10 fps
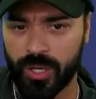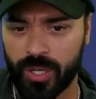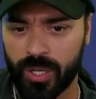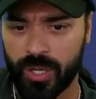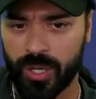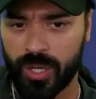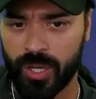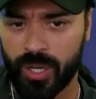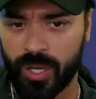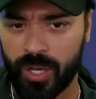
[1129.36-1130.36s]

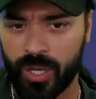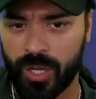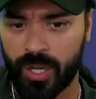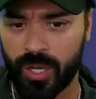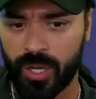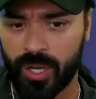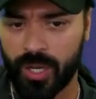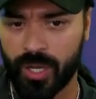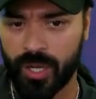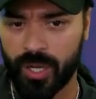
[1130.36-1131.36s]

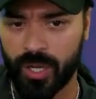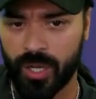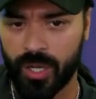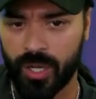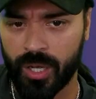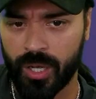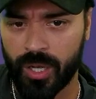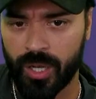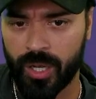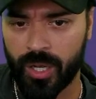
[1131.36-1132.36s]

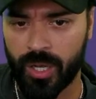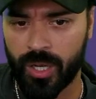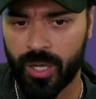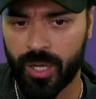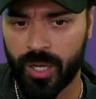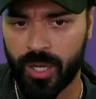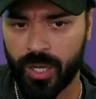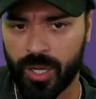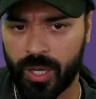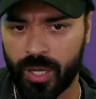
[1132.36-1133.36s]

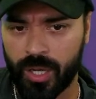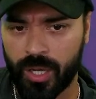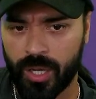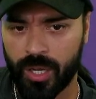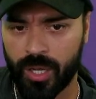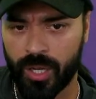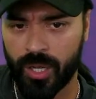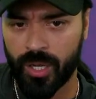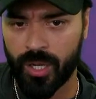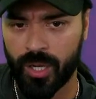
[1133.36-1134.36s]

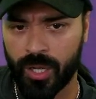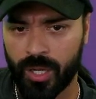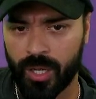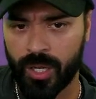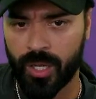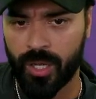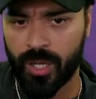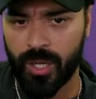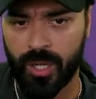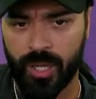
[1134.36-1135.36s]

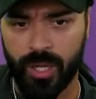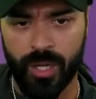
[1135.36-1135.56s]
[no speech]